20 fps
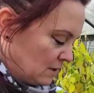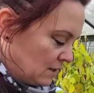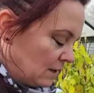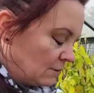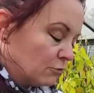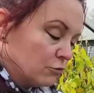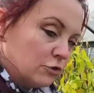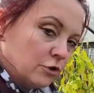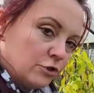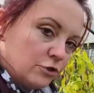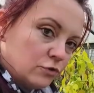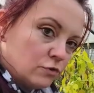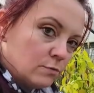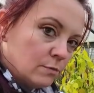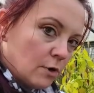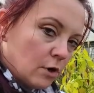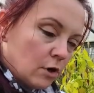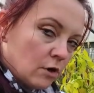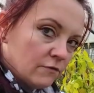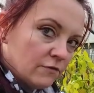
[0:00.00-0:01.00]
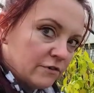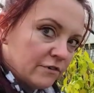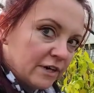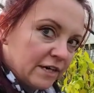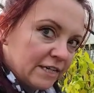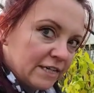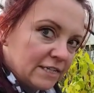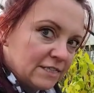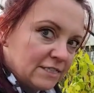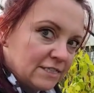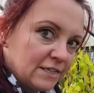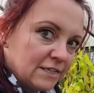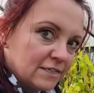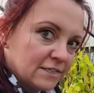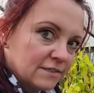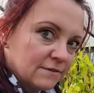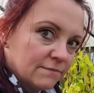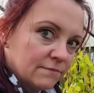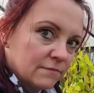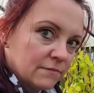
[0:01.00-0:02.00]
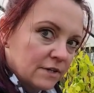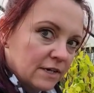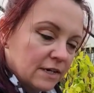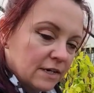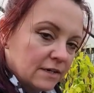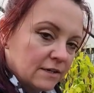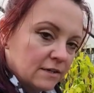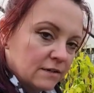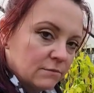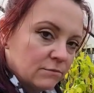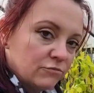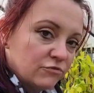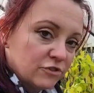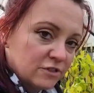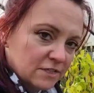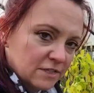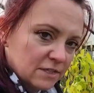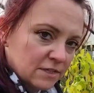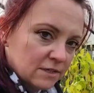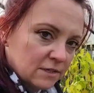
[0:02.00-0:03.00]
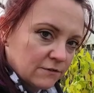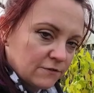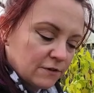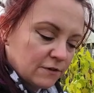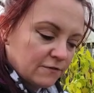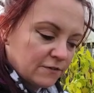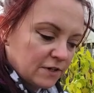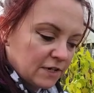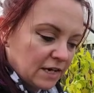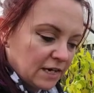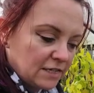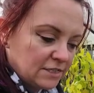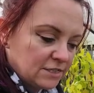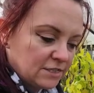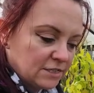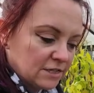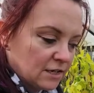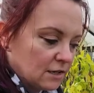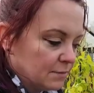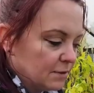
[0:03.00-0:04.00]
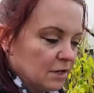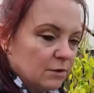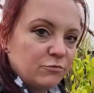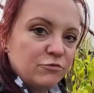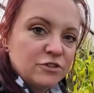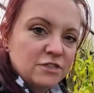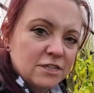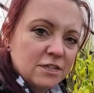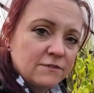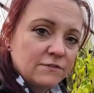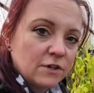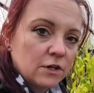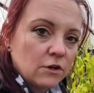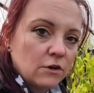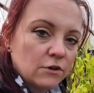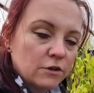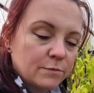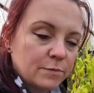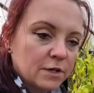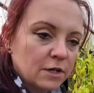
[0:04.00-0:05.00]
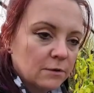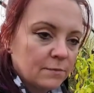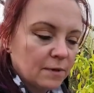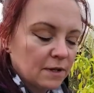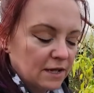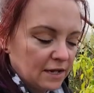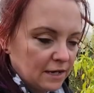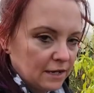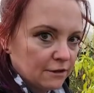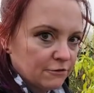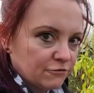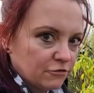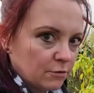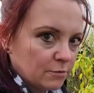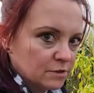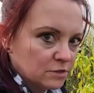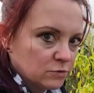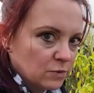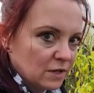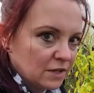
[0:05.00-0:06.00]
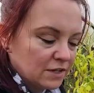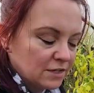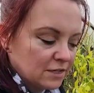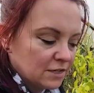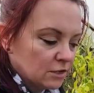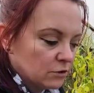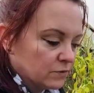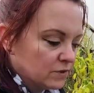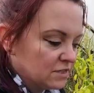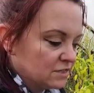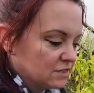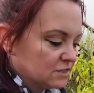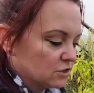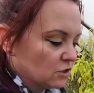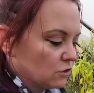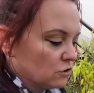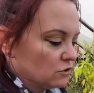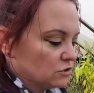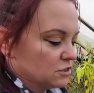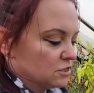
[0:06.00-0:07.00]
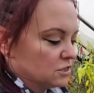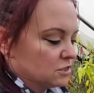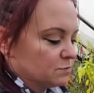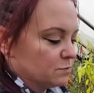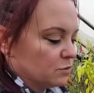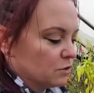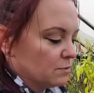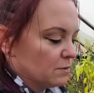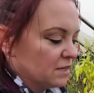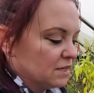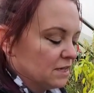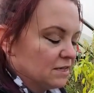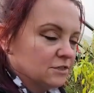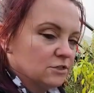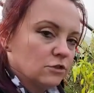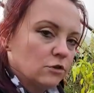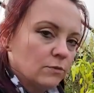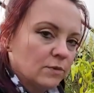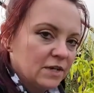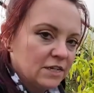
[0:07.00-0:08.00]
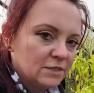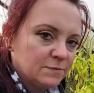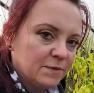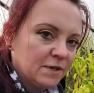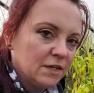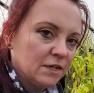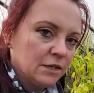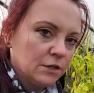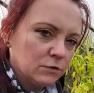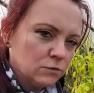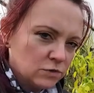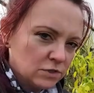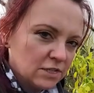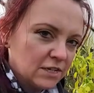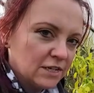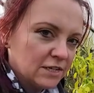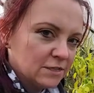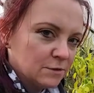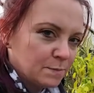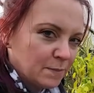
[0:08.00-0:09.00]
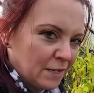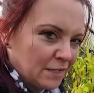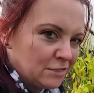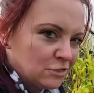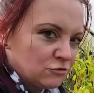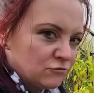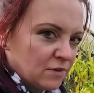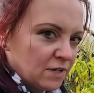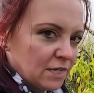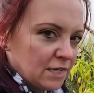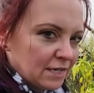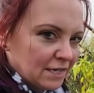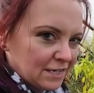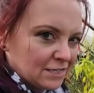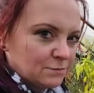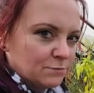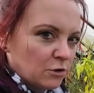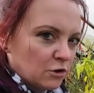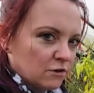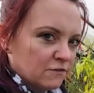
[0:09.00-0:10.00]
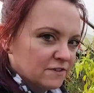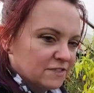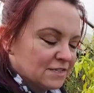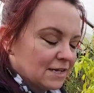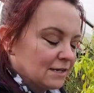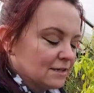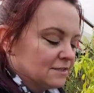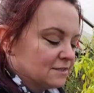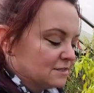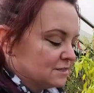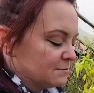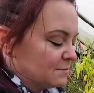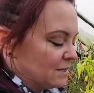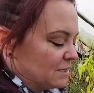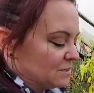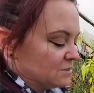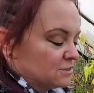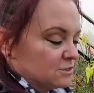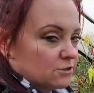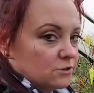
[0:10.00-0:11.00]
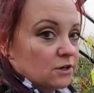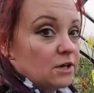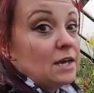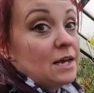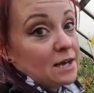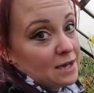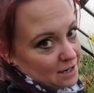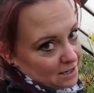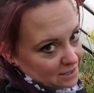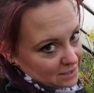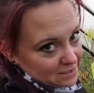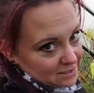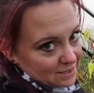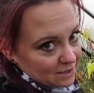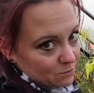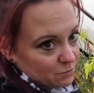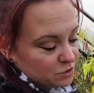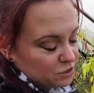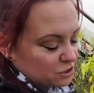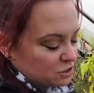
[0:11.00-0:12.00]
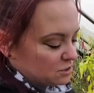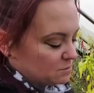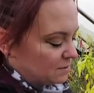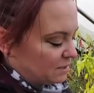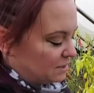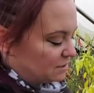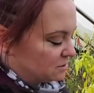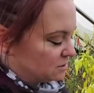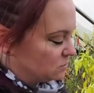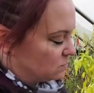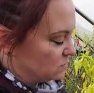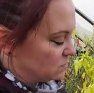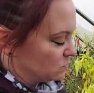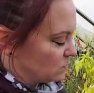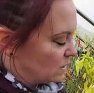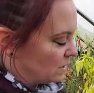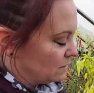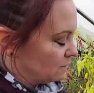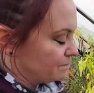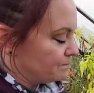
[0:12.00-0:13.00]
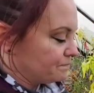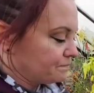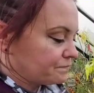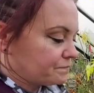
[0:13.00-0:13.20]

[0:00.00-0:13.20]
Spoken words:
I'm going to do more varieties that I can preserve for next year. I mean, I preserved a lot of the purple Heart Throb as well. They did go into sauces, but I mean, that's not when it's being used at its best, really. It's more of a salad tomato and a sandwich tomato as well.